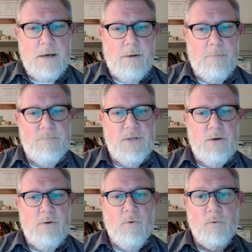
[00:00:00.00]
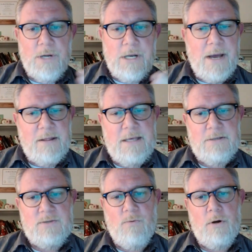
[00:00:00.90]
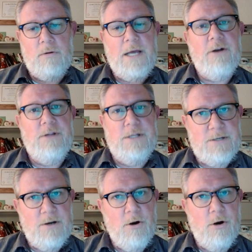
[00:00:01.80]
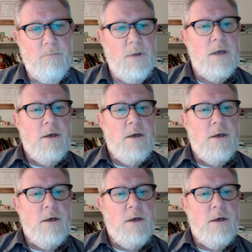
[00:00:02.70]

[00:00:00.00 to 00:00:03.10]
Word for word: Um, we'll read about this work later in the term,